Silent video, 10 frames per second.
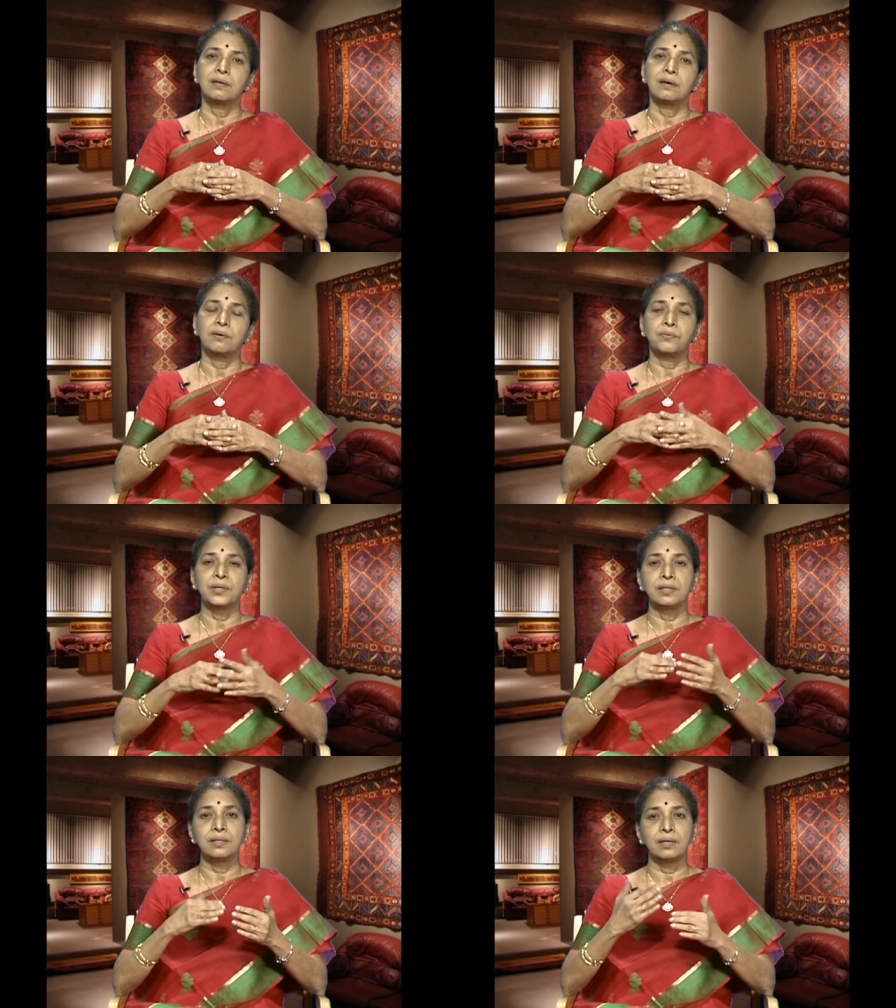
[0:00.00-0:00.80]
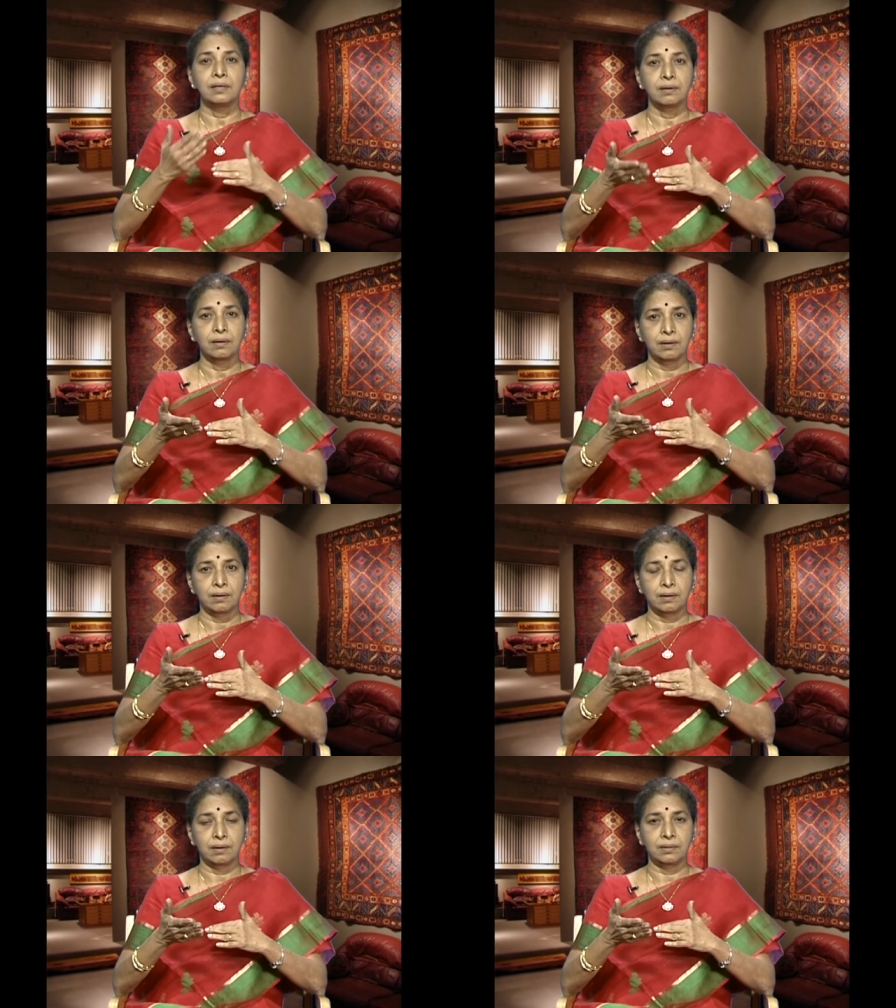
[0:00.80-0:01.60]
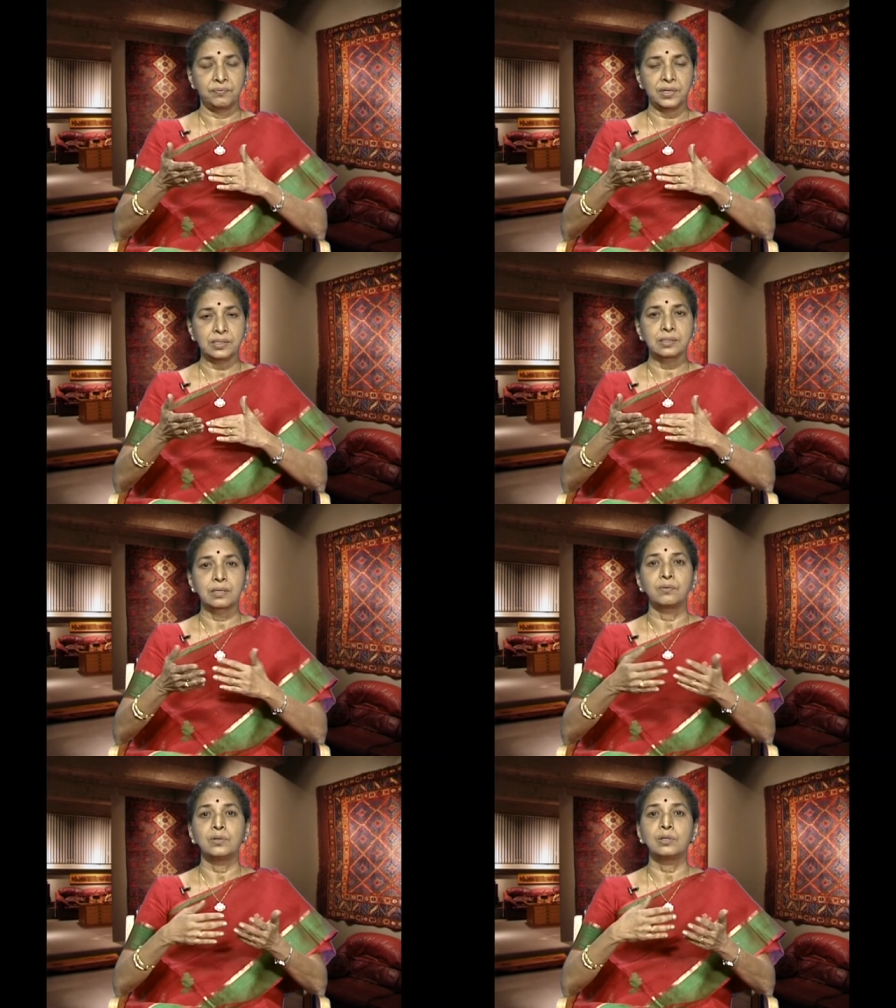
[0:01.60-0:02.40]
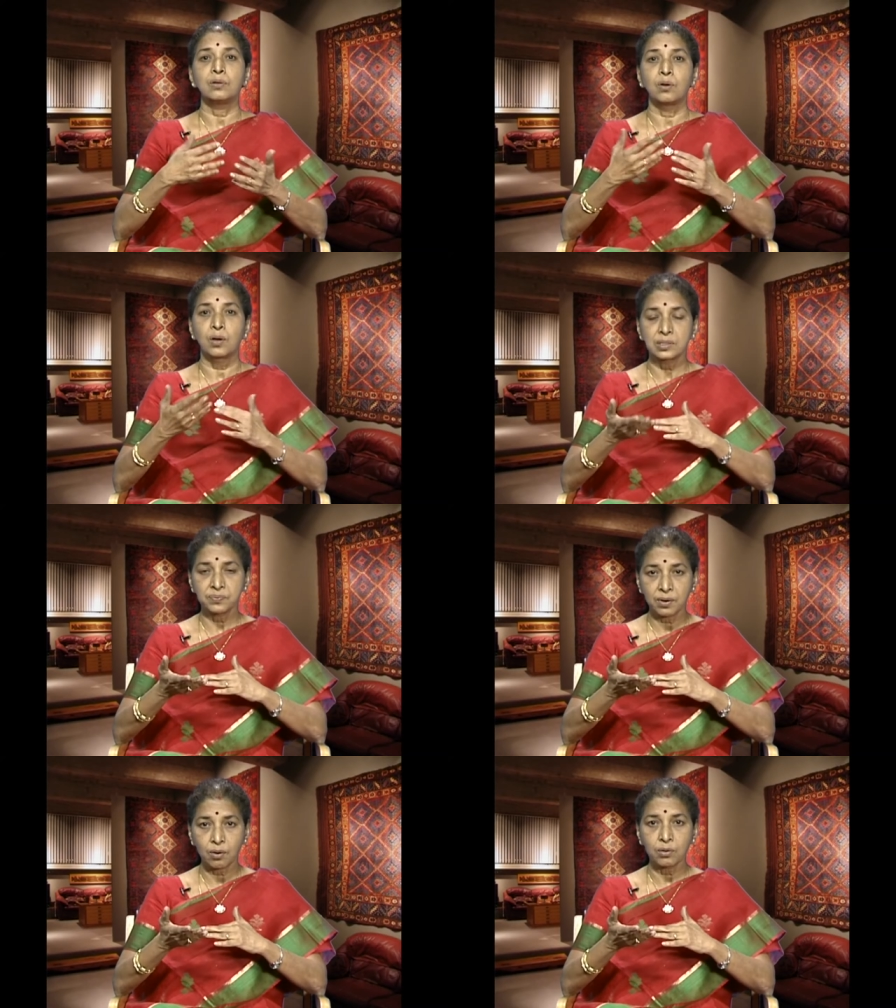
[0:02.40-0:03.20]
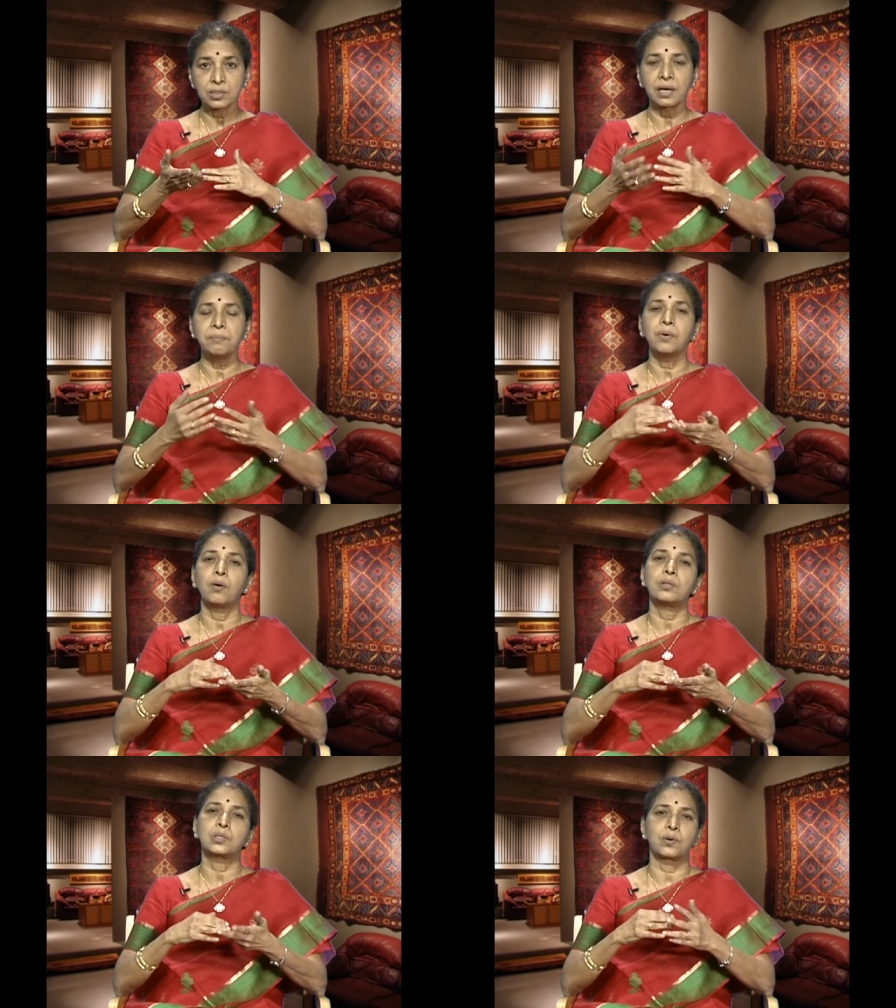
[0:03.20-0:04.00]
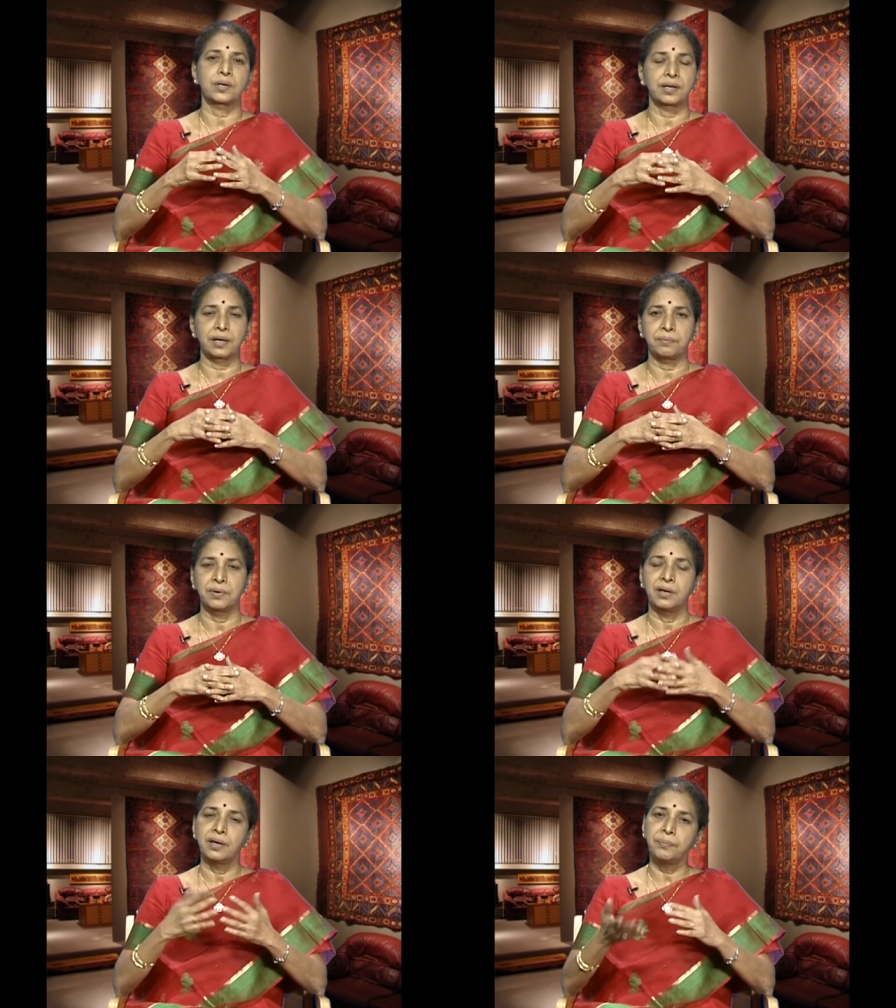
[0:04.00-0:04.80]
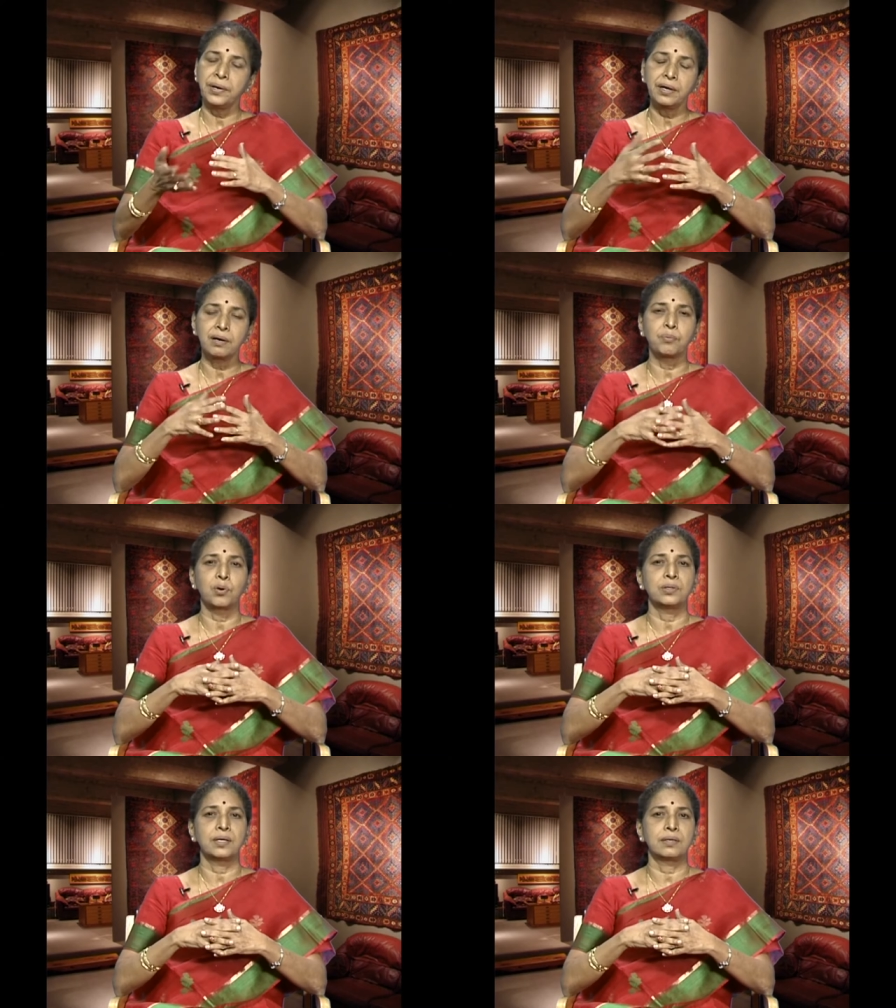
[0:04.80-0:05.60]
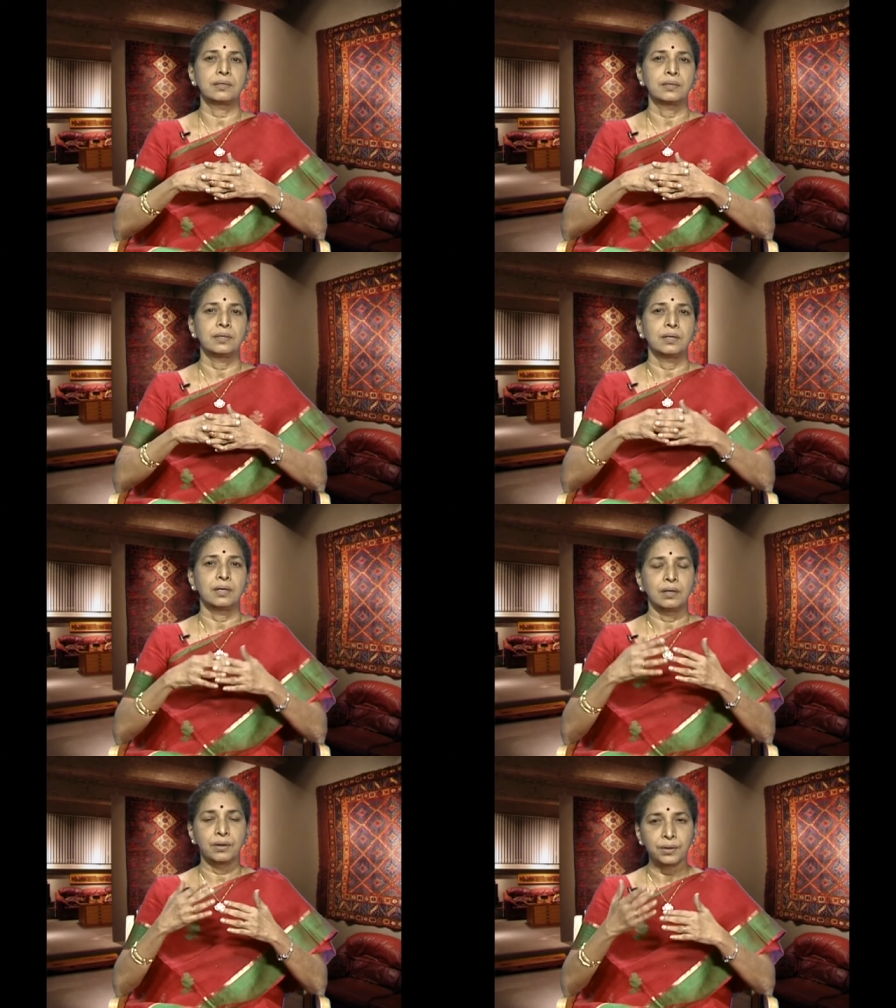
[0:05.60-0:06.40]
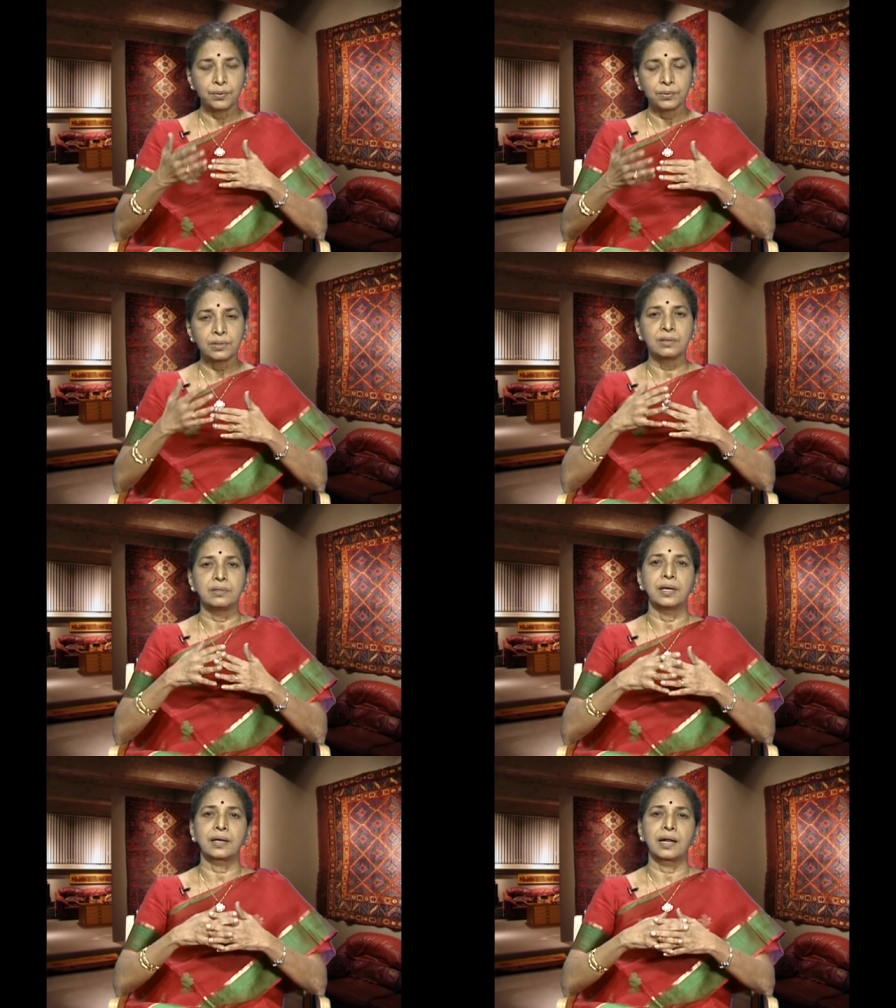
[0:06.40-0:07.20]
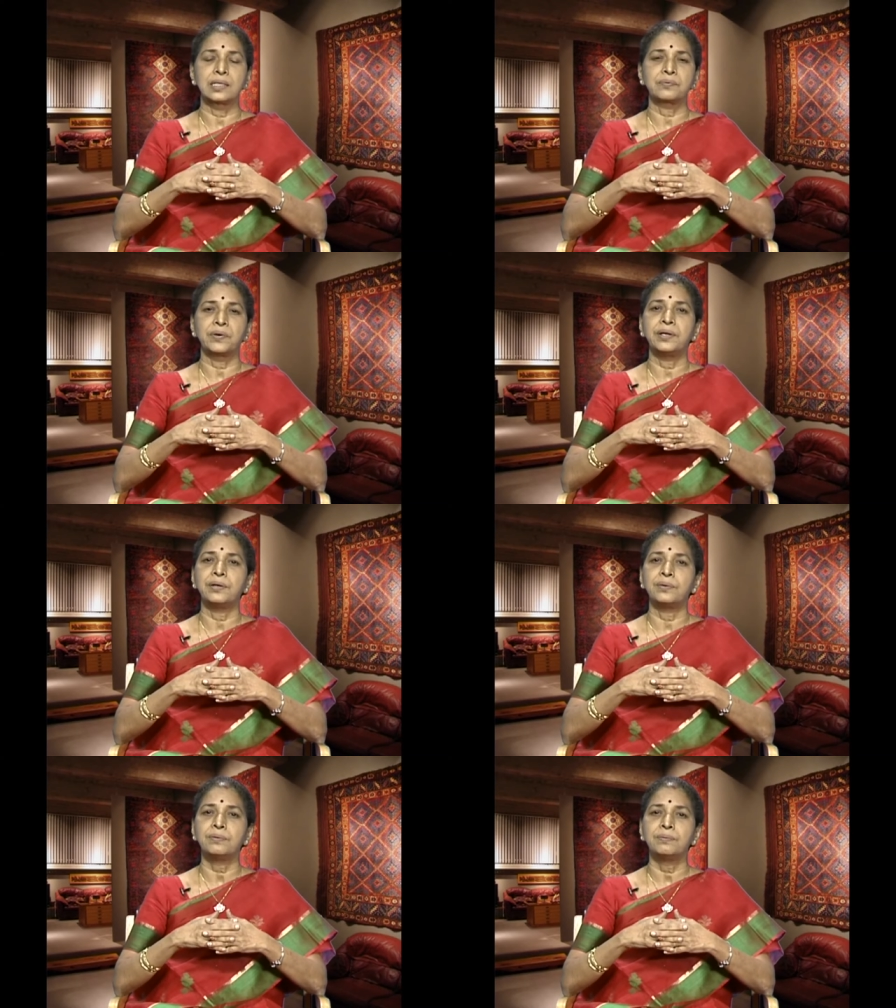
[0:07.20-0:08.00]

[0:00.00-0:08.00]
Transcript: uh, whether they uh, the finishes are going to last for long time or shorter time depending upon that uh, you know the, they are classified into